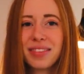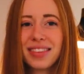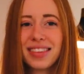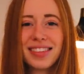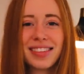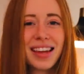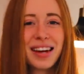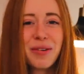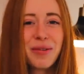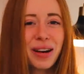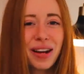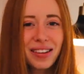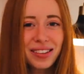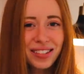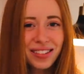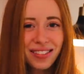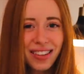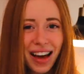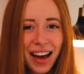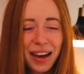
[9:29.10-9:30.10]
Does anyone else
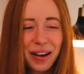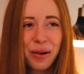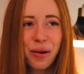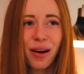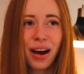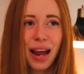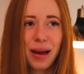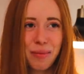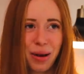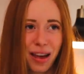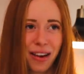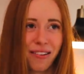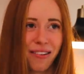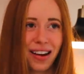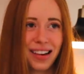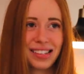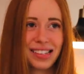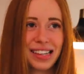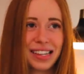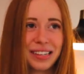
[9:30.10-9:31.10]
do that or am I
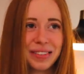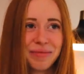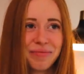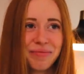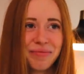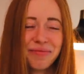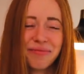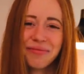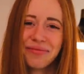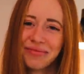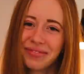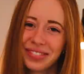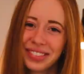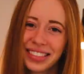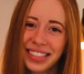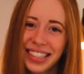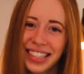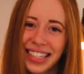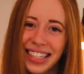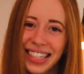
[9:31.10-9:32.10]
crazy?
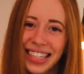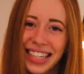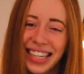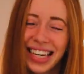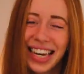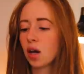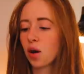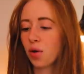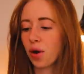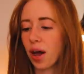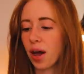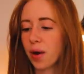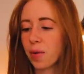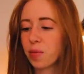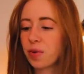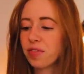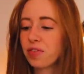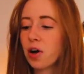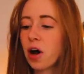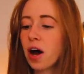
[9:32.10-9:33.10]
Okay,
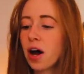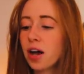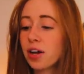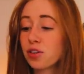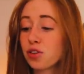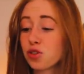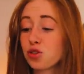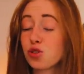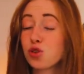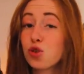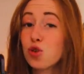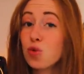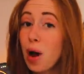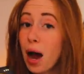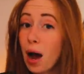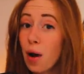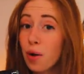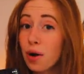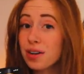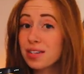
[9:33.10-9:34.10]
we've got 2
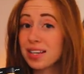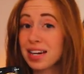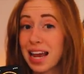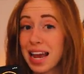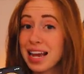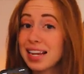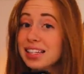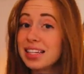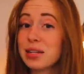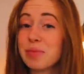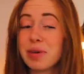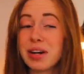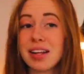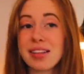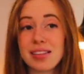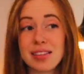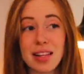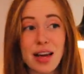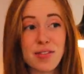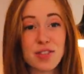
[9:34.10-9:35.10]
hours and 18
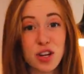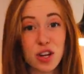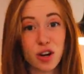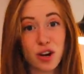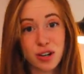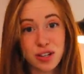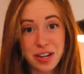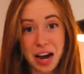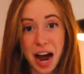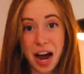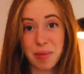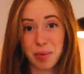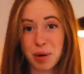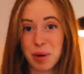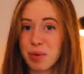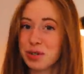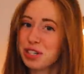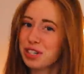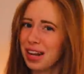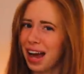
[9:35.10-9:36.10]
minutes left on our
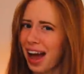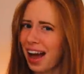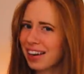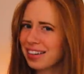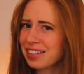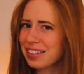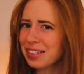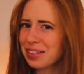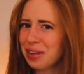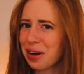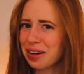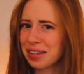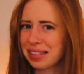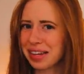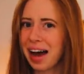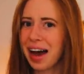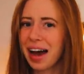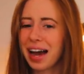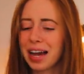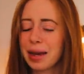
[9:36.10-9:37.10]
timer, which is actually a lot of
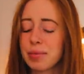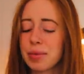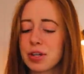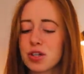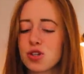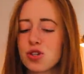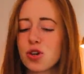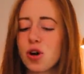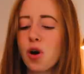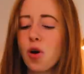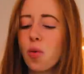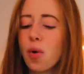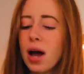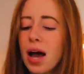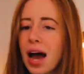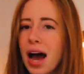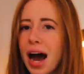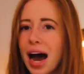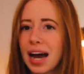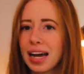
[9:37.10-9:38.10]
time. So
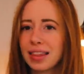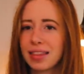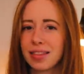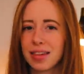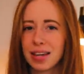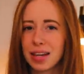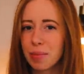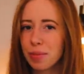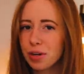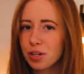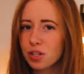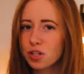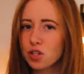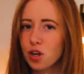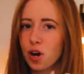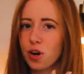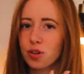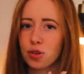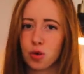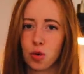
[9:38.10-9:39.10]
I think I'm gonna
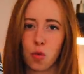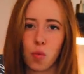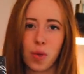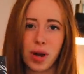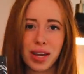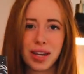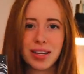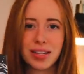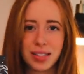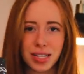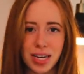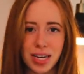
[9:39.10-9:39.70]
start The Wicked